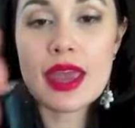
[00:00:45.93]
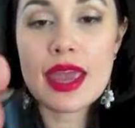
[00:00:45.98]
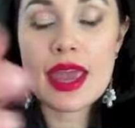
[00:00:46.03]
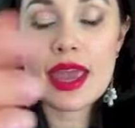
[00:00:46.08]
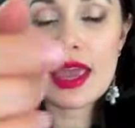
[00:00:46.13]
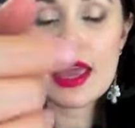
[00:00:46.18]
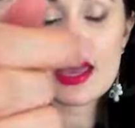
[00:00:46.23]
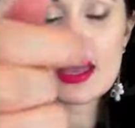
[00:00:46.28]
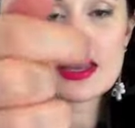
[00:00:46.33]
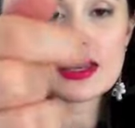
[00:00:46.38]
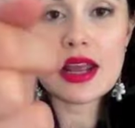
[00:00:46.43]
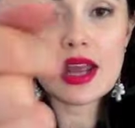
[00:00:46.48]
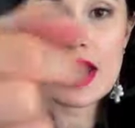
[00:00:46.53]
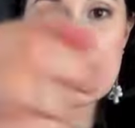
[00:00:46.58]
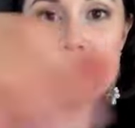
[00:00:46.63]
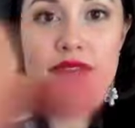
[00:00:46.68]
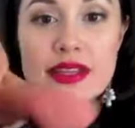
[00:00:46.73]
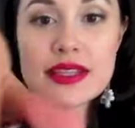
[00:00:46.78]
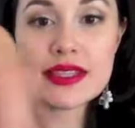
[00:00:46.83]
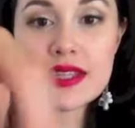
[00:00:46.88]
And I
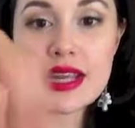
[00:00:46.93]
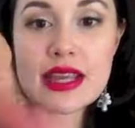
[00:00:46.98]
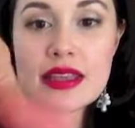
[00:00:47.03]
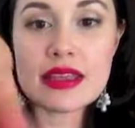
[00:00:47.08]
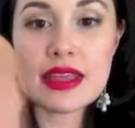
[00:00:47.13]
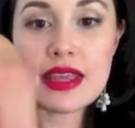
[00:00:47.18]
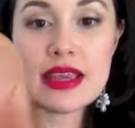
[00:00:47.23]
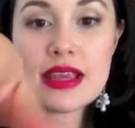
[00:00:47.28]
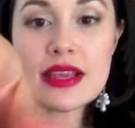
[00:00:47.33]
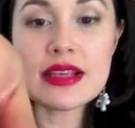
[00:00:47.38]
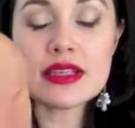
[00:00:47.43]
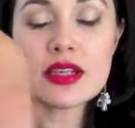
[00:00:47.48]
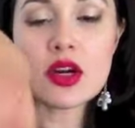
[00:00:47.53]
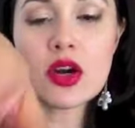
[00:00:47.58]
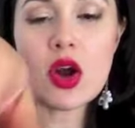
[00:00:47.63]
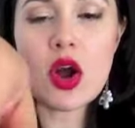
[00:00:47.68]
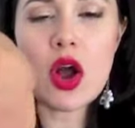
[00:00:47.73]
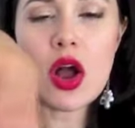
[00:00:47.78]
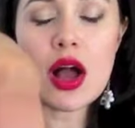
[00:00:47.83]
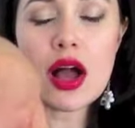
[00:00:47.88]
have to say these
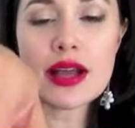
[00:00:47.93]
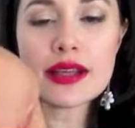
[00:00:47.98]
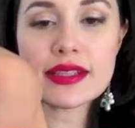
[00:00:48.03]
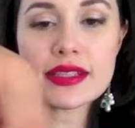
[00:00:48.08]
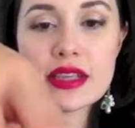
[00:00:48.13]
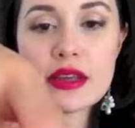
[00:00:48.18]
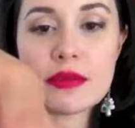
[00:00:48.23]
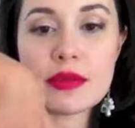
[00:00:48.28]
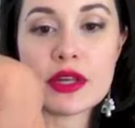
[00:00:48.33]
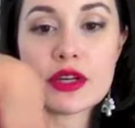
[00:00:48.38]
are awesome.